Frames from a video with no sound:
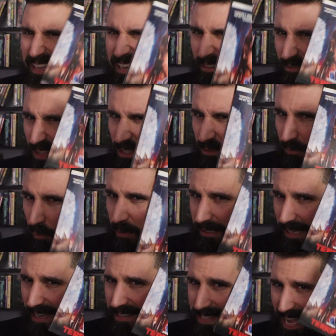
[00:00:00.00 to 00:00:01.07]
If this
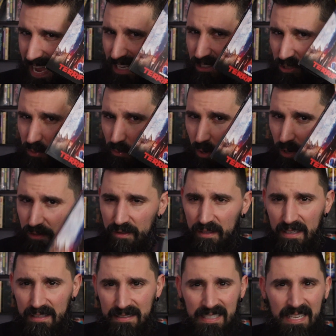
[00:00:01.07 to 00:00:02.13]
4K is actually worth
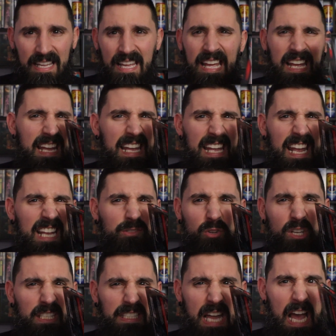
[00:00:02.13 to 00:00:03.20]
it, it's
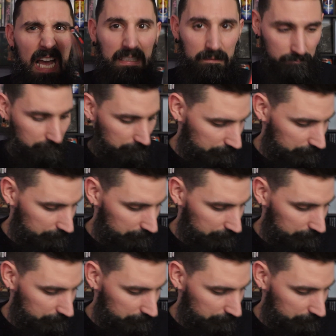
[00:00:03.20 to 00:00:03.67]
really not.